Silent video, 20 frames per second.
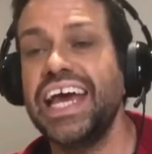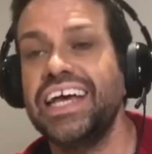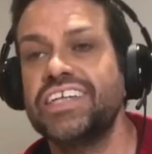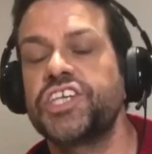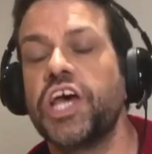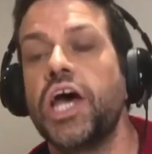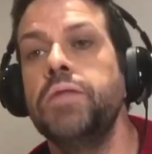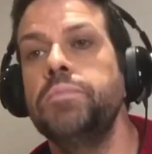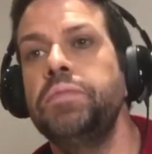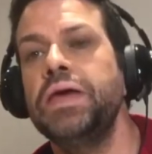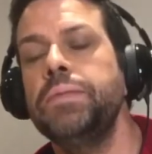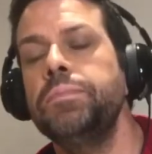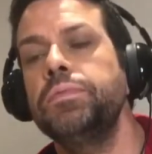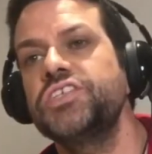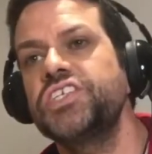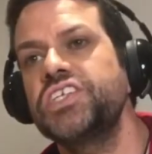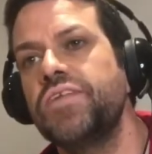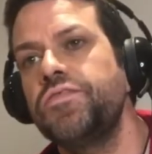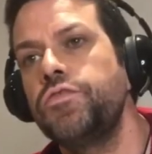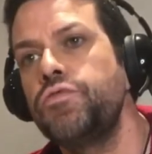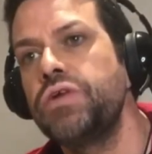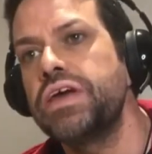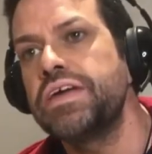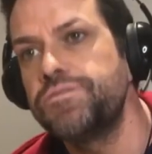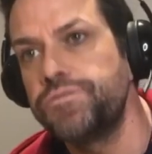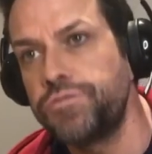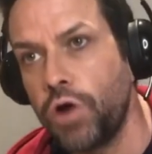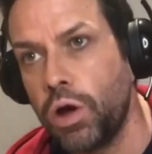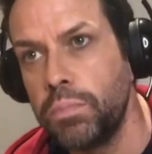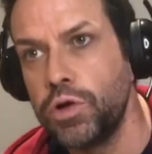Yes, and people suffering
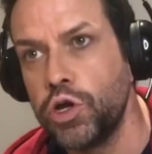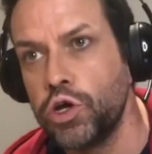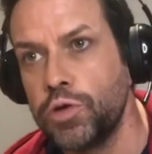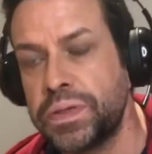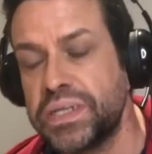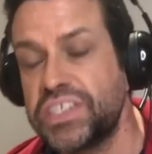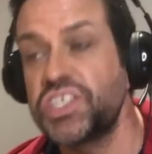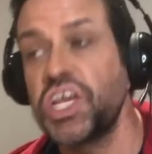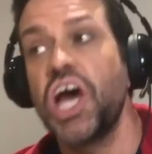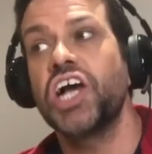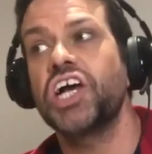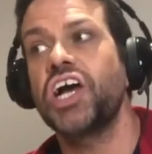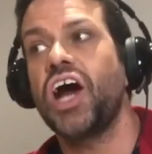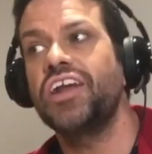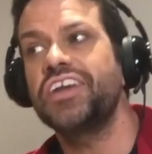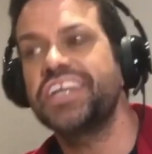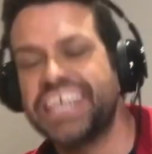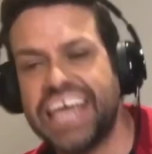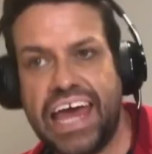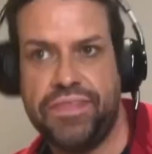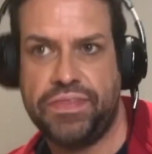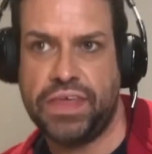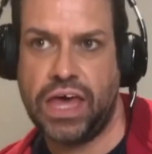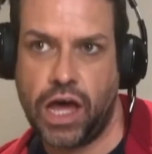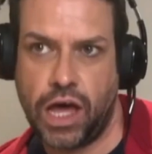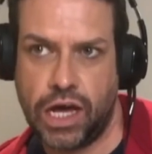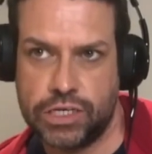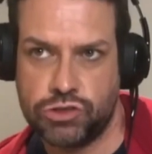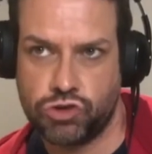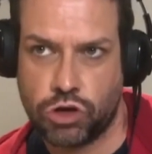from lupus can't get
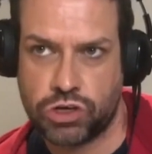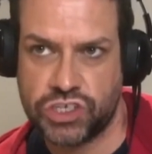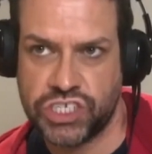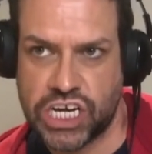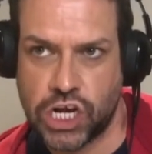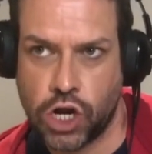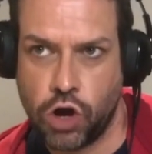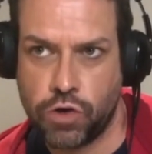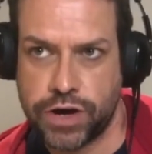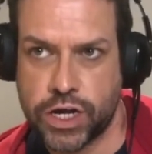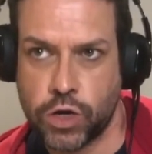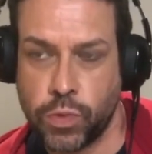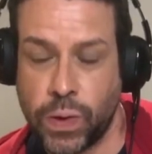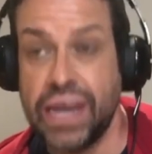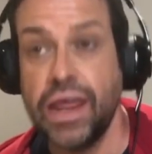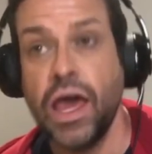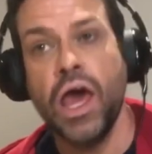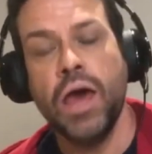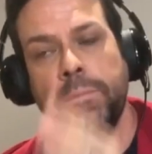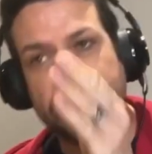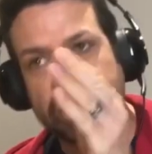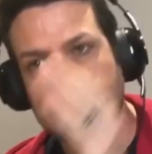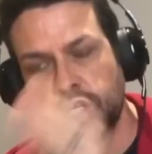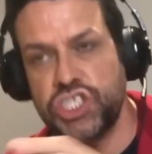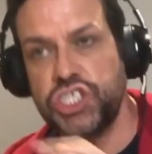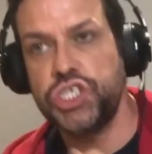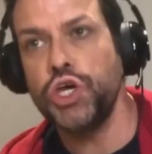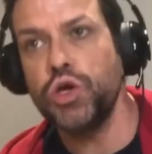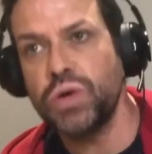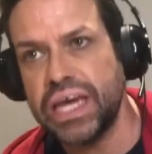their hydroxychloroquine
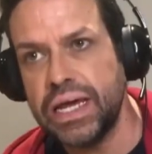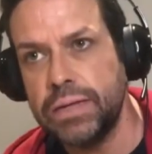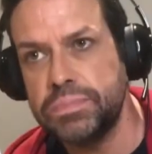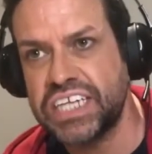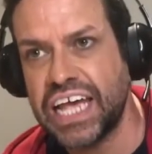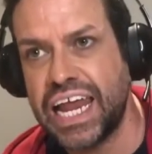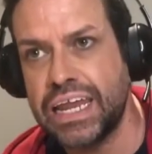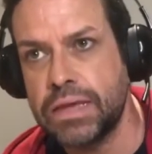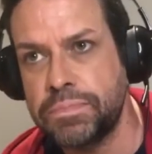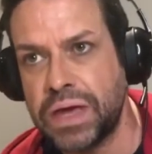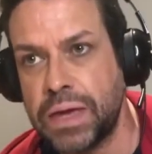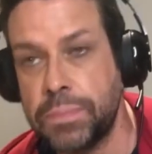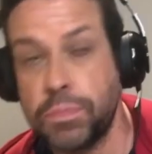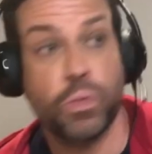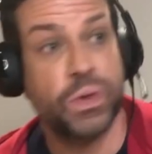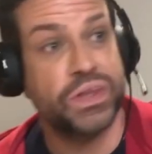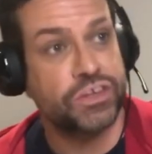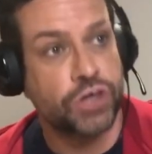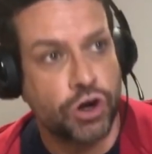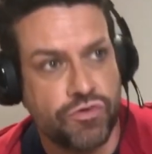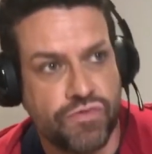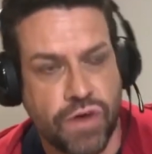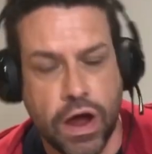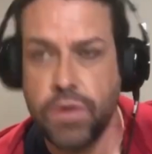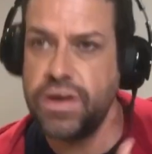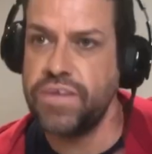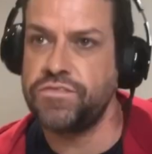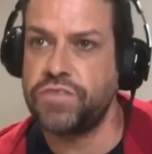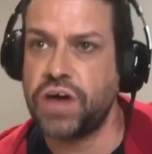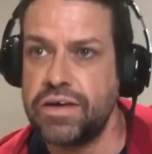because you keep telling people with
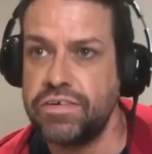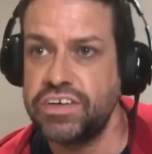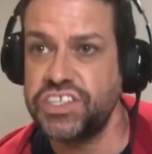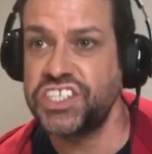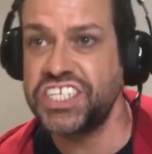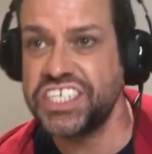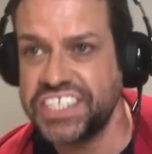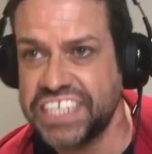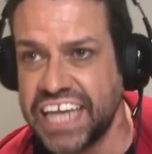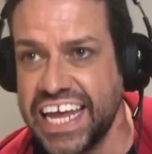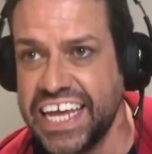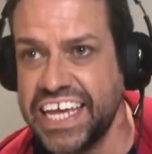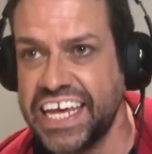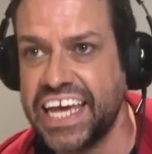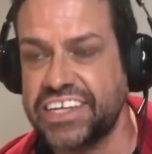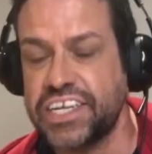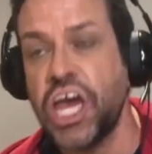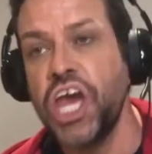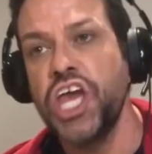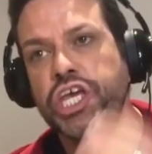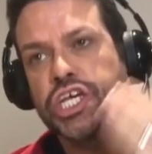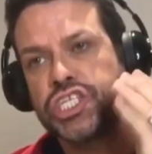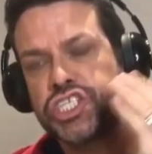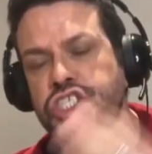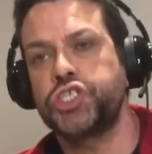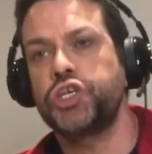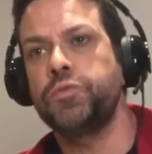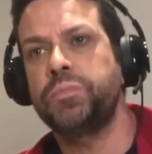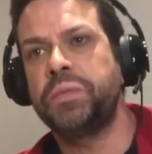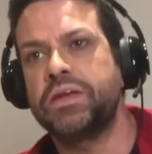coronavirus to take it, you
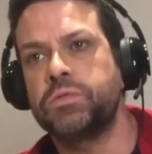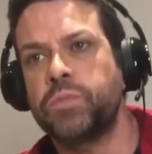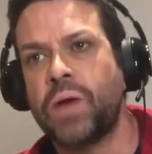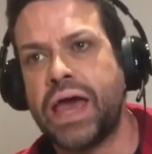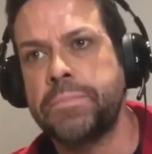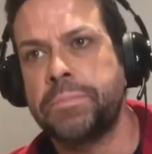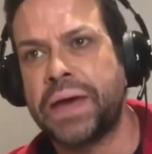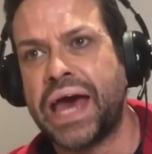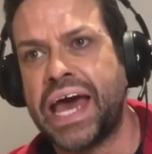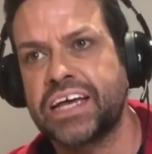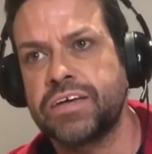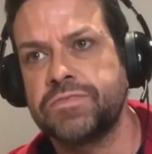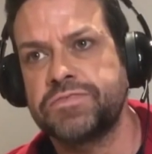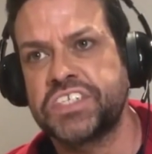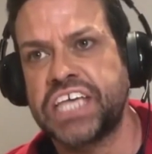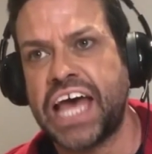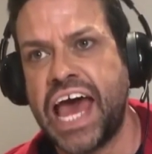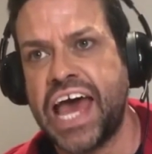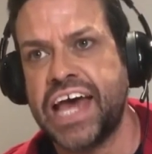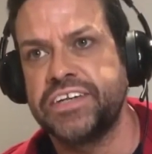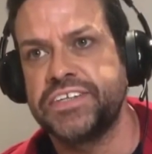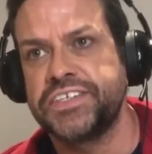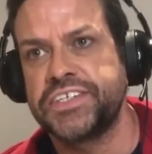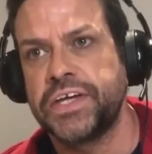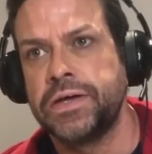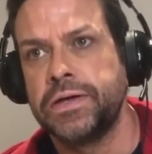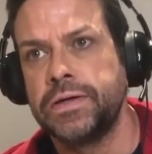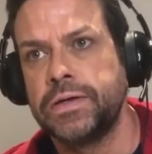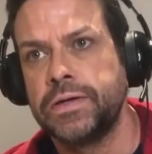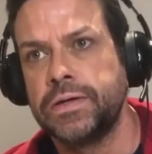stupid wet bag of sand.